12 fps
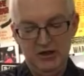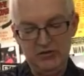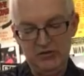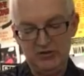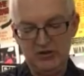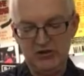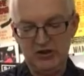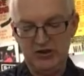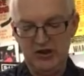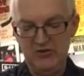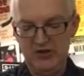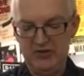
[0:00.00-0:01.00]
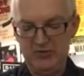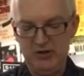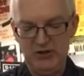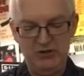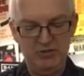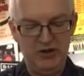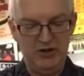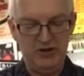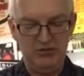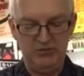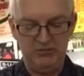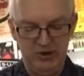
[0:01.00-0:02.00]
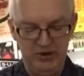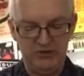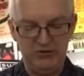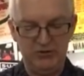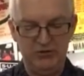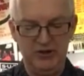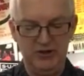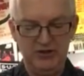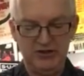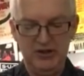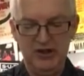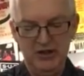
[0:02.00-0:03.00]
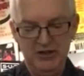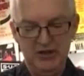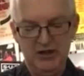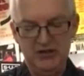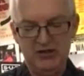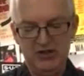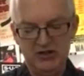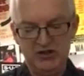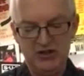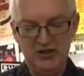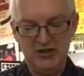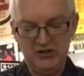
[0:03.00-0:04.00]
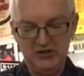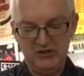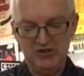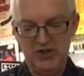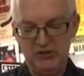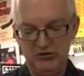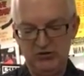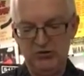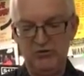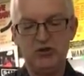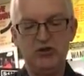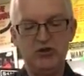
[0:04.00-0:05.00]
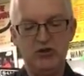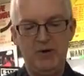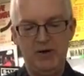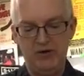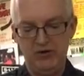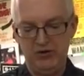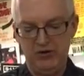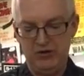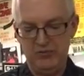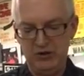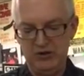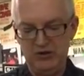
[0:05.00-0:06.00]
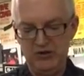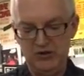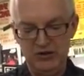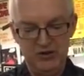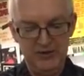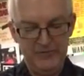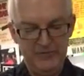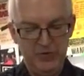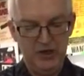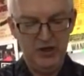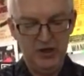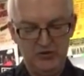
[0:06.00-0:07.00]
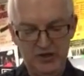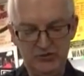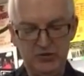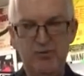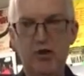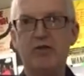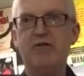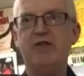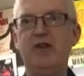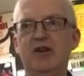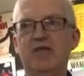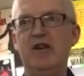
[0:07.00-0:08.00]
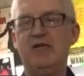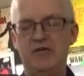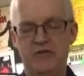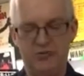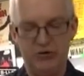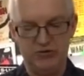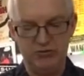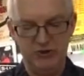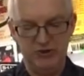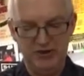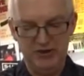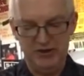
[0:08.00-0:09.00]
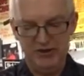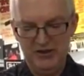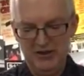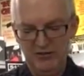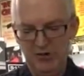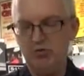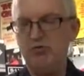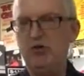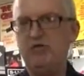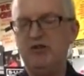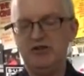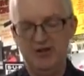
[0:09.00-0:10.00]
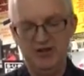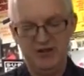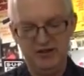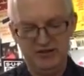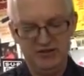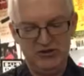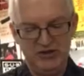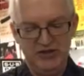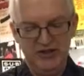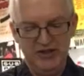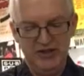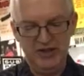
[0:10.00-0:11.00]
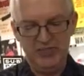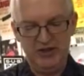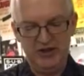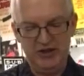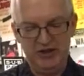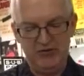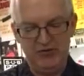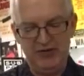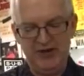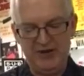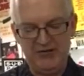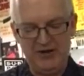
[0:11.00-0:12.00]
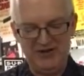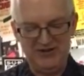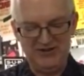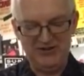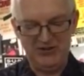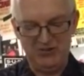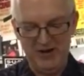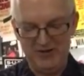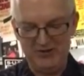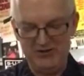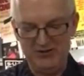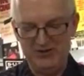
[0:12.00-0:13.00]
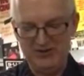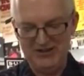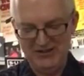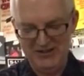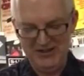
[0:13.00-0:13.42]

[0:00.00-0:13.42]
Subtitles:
Of course, drug comedowns played their part in all this, and such psychic states also produced the paranoia I mentioned, as that was a punk feeling if ever there was one. We were moving targets, and within our rights to feel paranoid.